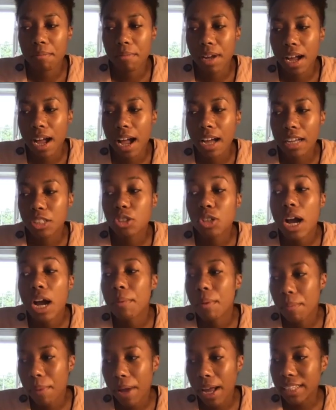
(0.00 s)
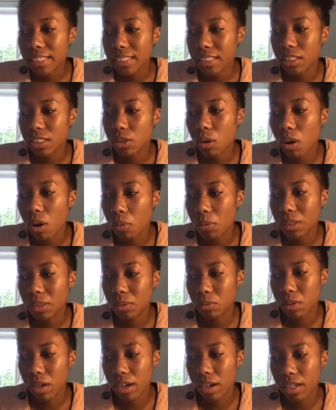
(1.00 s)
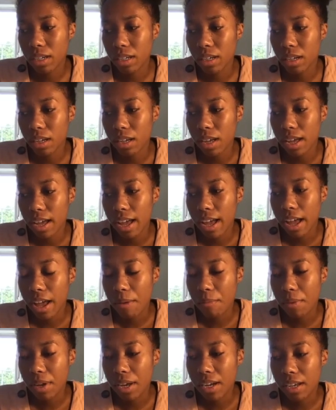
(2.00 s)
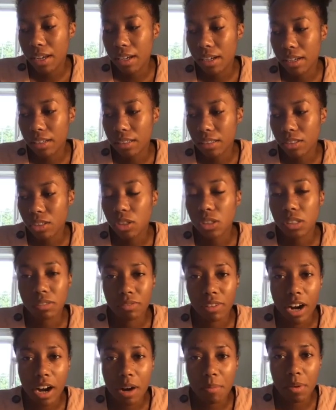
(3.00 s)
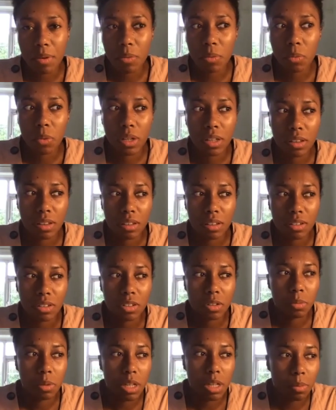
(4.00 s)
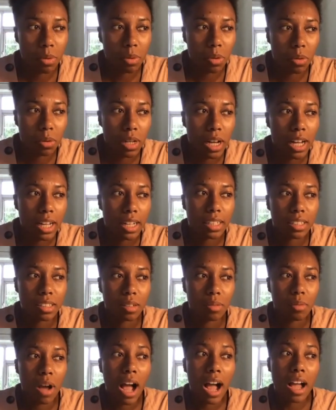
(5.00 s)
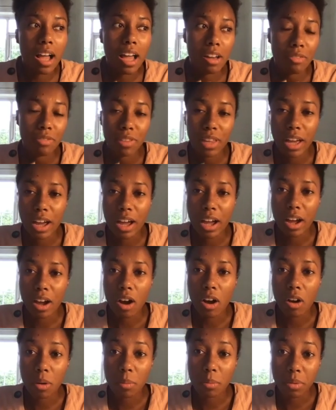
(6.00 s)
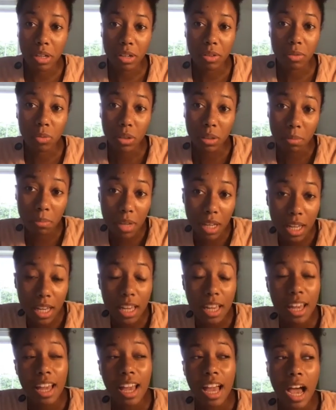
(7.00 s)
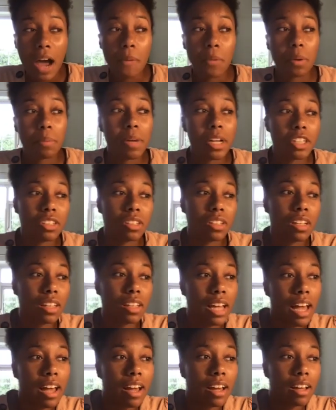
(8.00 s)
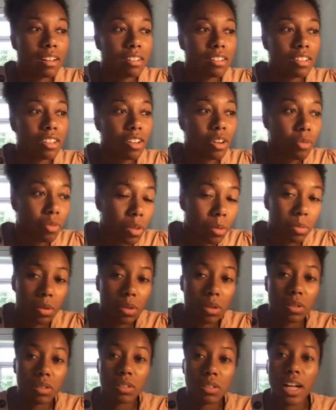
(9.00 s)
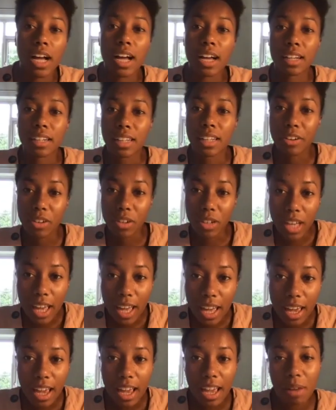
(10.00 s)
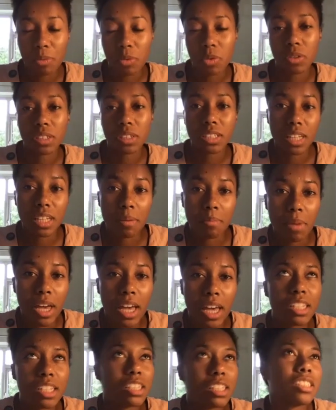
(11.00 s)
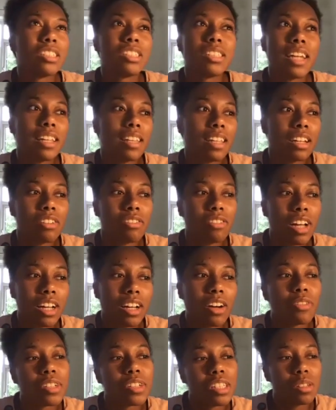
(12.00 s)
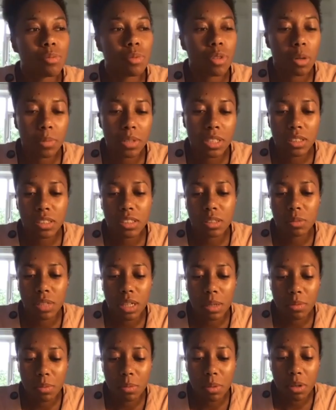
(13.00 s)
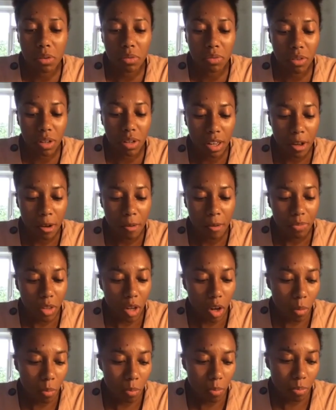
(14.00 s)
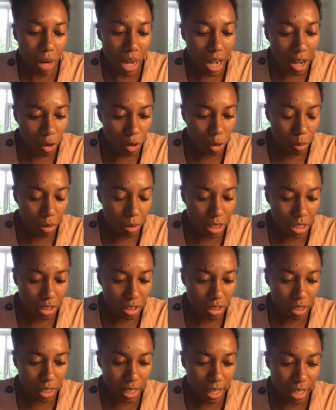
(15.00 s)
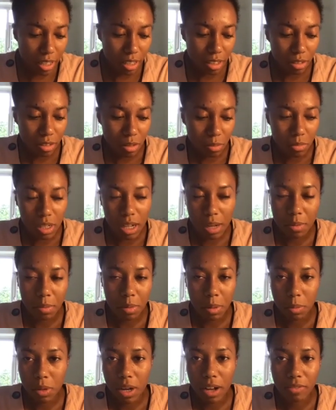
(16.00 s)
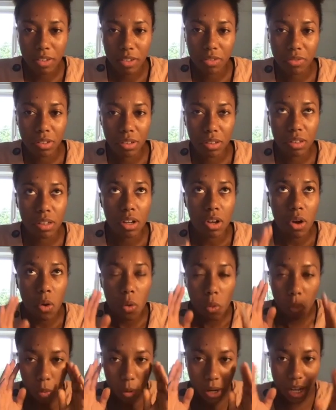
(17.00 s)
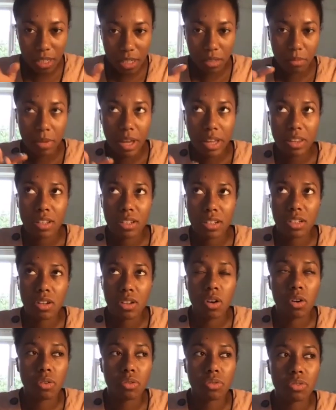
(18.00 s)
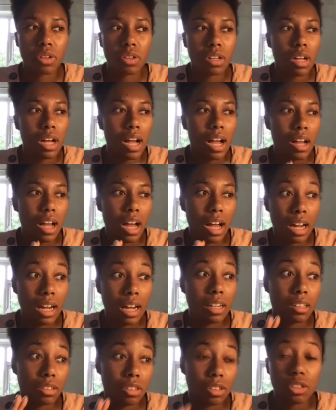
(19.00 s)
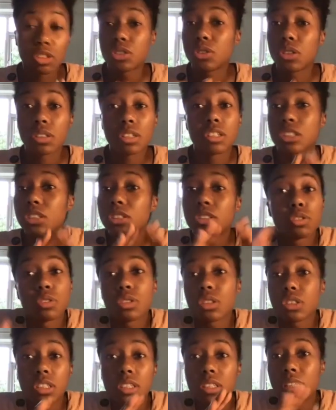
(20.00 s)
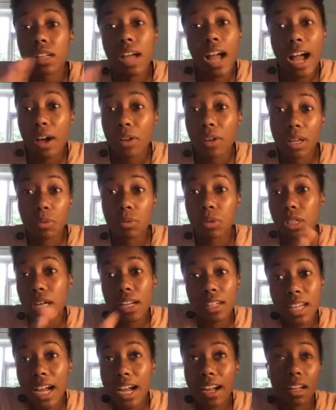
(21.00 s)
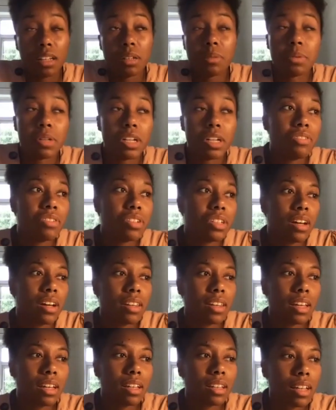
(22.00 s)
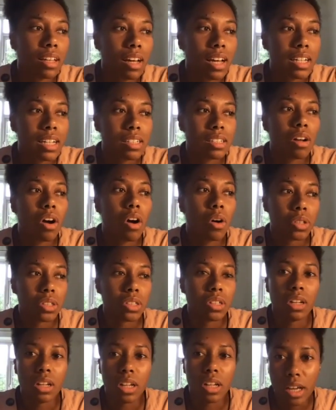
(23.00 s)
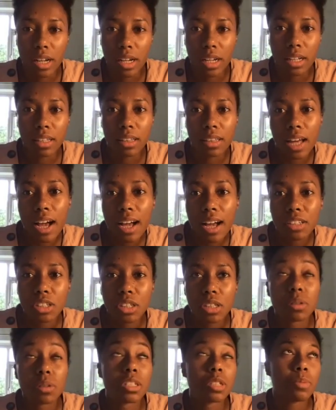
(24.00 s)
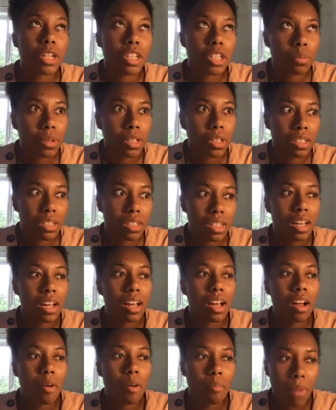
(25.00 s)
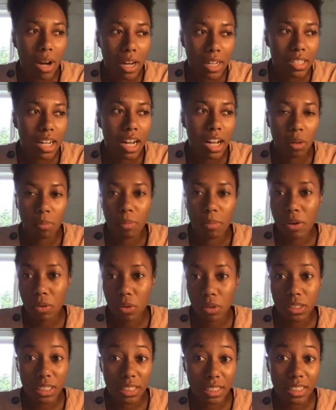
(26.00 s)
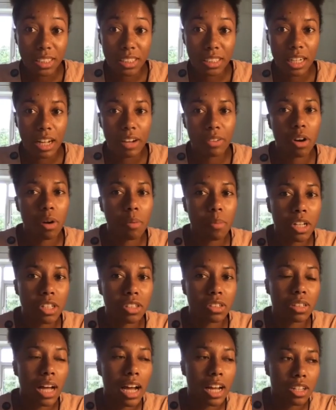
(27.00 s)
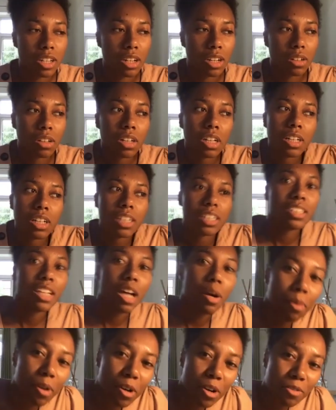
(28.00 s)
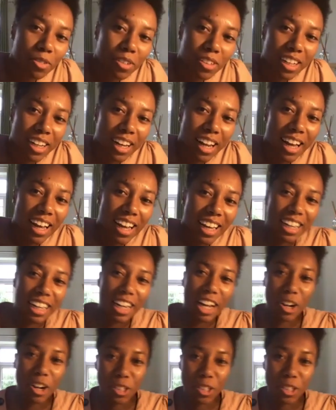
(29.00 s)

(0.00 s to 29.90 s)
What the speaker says: I try my best to always work in a good environment with good people. And if they're on a brief with me, I want to make sure that they're comfortable and they're okay and we're on the same page. It's just that thing of like, obviously you come into sometimes a bit of, not a battle, but it's just like sometimes people have different ways or methods of and just structure to the how they would tackle a brief. So I think that it's also learning that too, and especially because my title, my role as assistant, I've got to make sure that I don't step over a line, and I